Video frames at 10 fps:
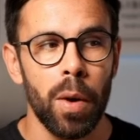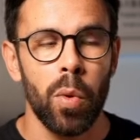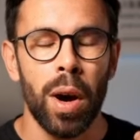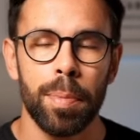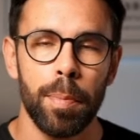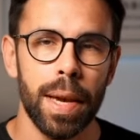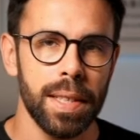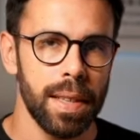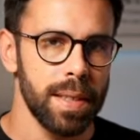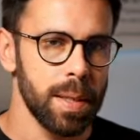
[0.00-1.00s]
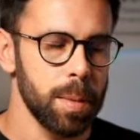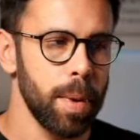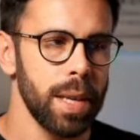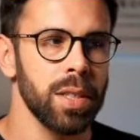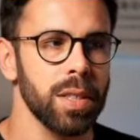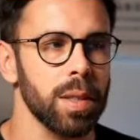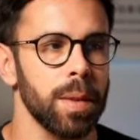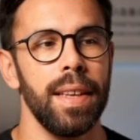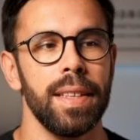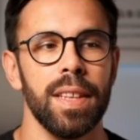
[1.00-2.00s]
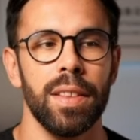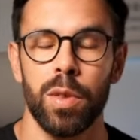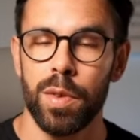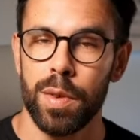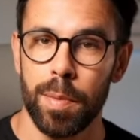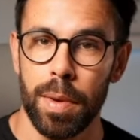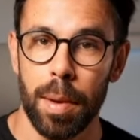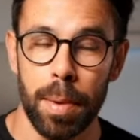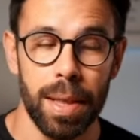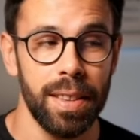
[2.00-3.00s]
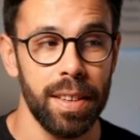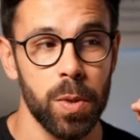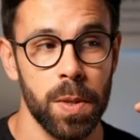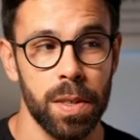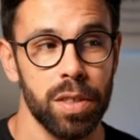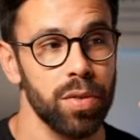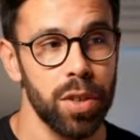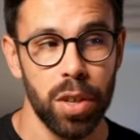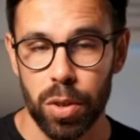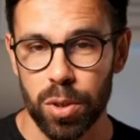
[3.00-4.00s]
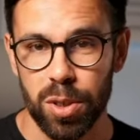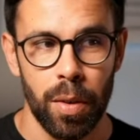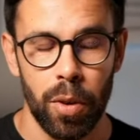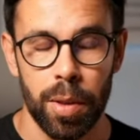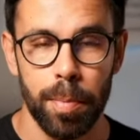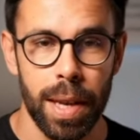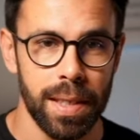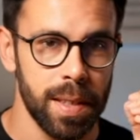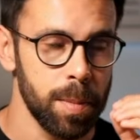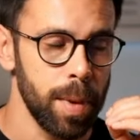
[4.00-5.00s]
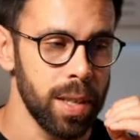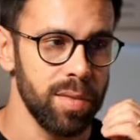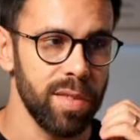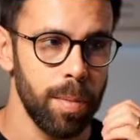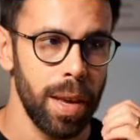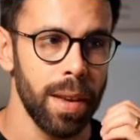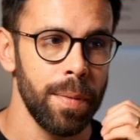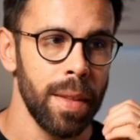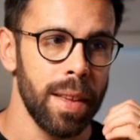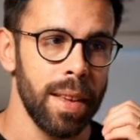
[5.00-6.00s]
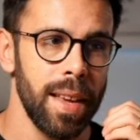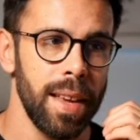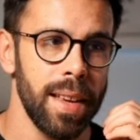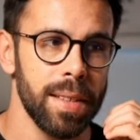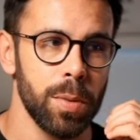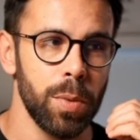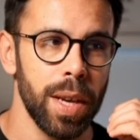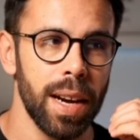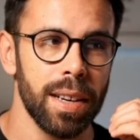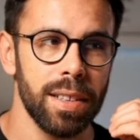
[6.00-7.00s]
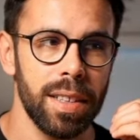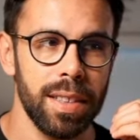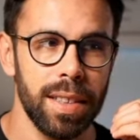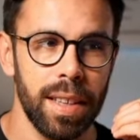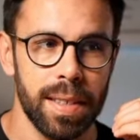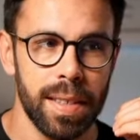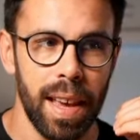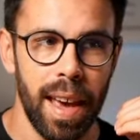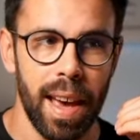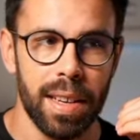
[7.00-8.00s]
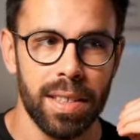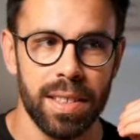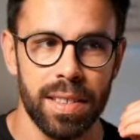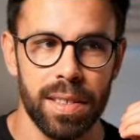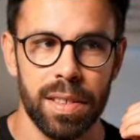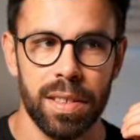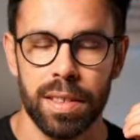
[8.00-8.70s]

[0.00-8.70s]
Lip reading: What makes this special is not the ability to search for code. What makes this special for me is regarding this actions